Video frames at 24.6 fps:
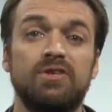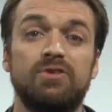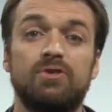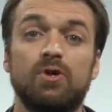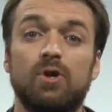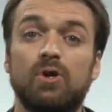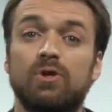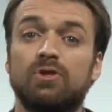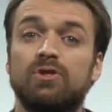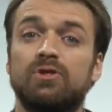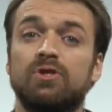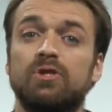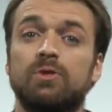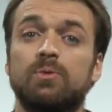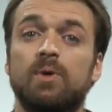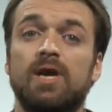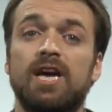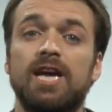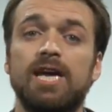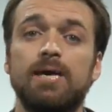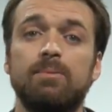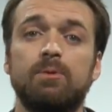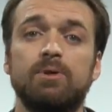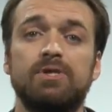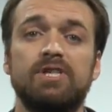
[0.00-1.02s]
Doctors were
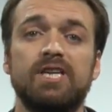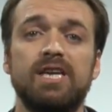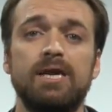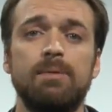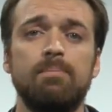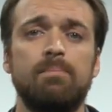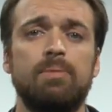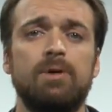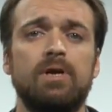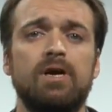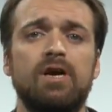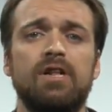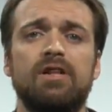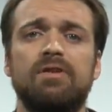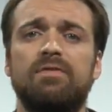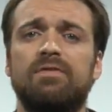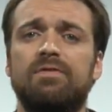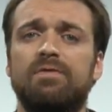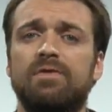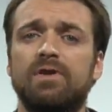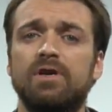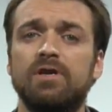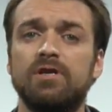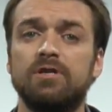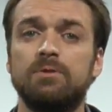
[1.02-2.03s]
able to implant the
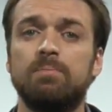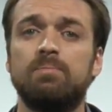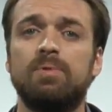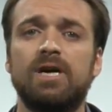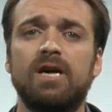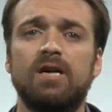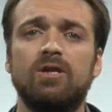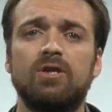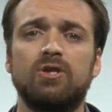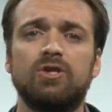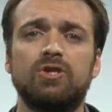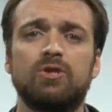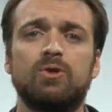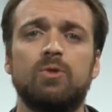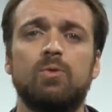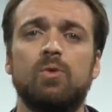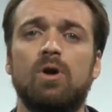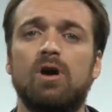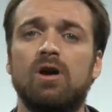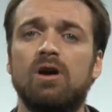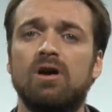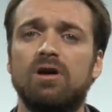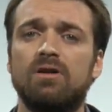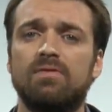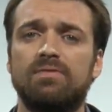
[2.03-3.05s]
first biological
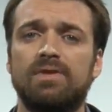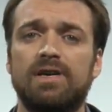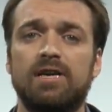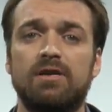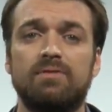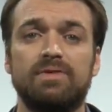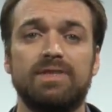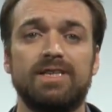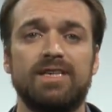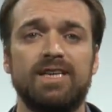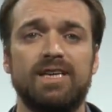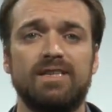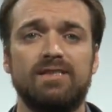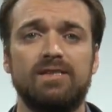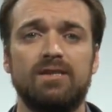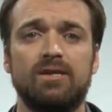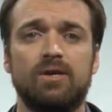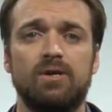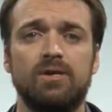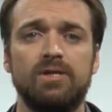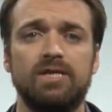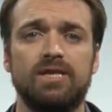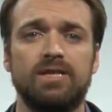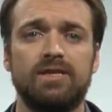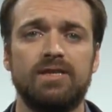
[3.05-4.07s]
heart valve in
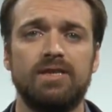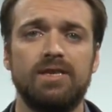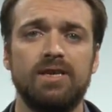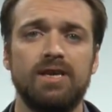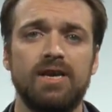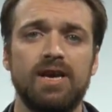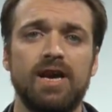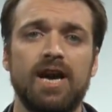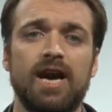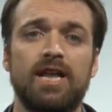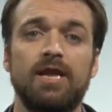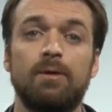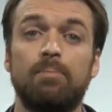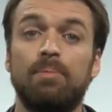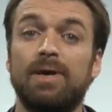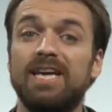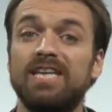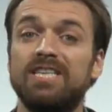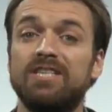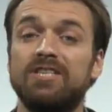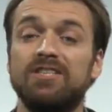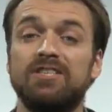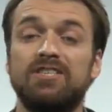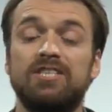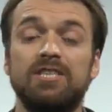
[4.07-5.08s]
Catalonia, and the
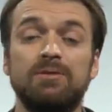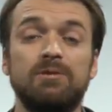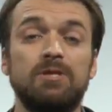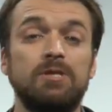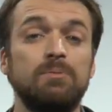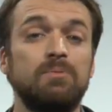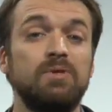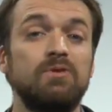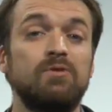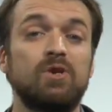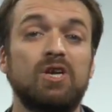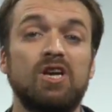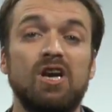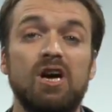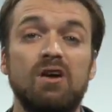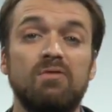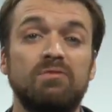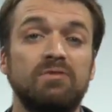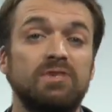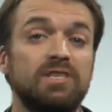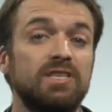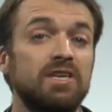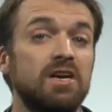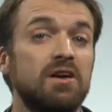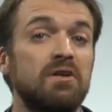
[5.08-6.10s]
patient seems to be
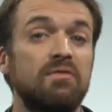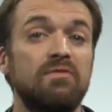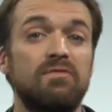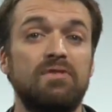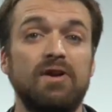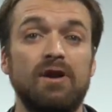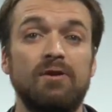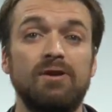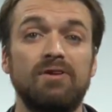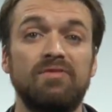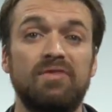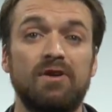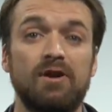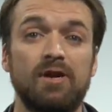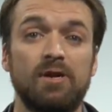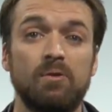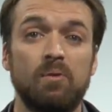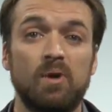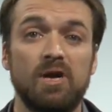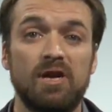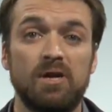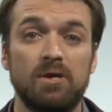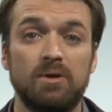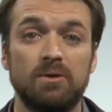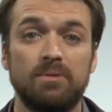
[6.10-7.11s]
recovering very, very
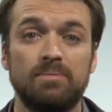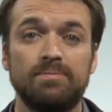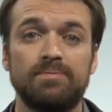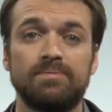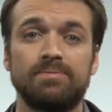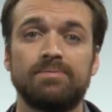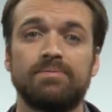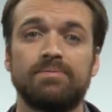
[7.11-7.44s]
well.